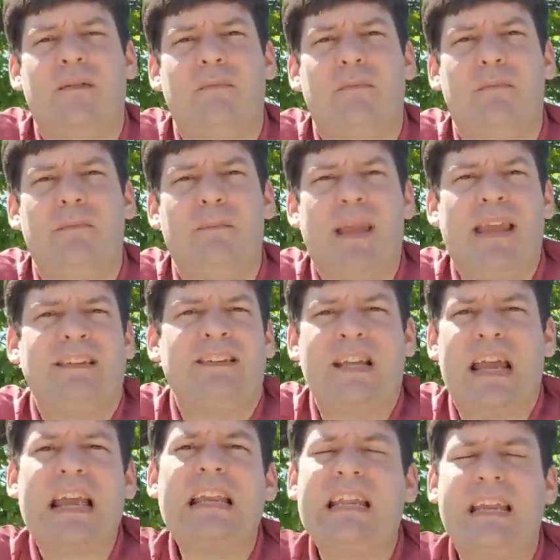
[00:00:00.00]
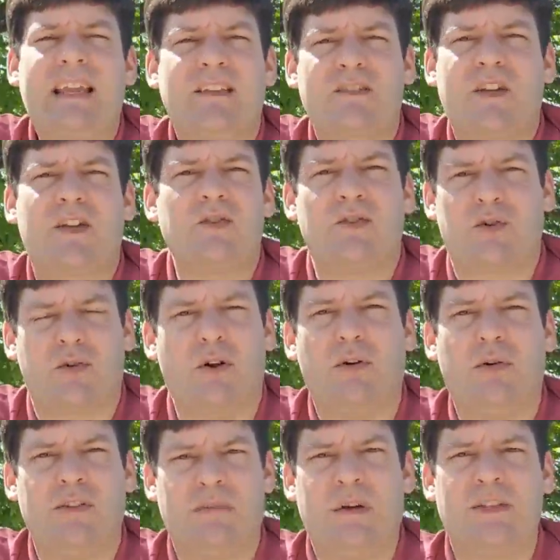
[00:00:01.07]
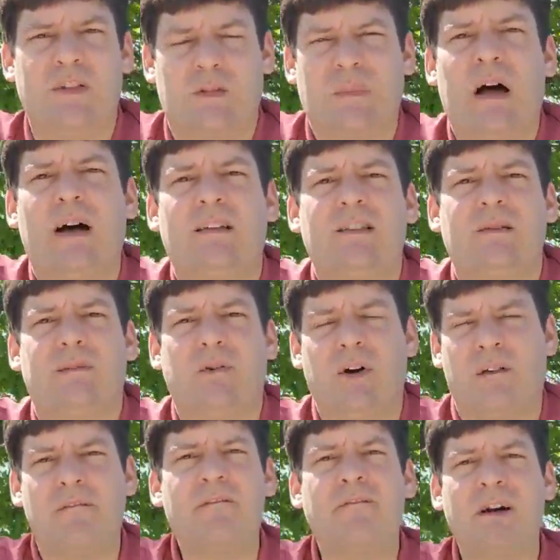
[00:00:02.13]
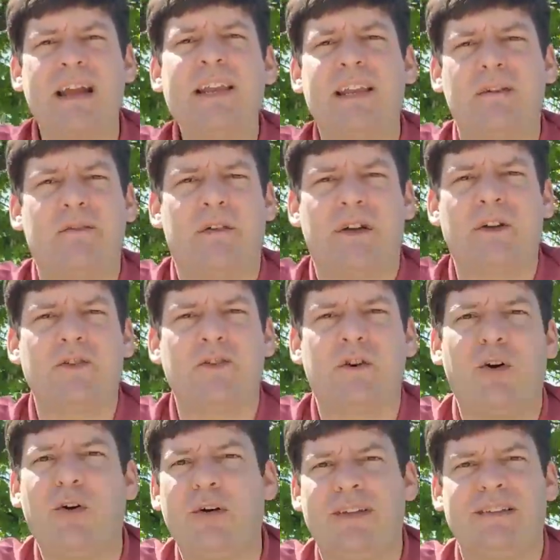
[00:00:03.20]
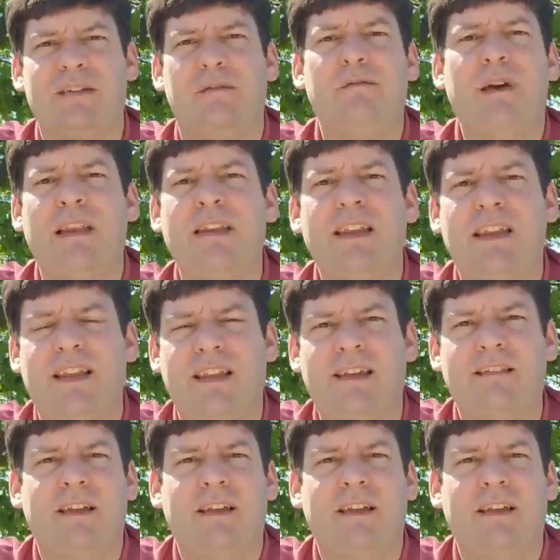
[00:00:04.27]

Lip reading: maintaining his control as much as possible and fighting for control and defending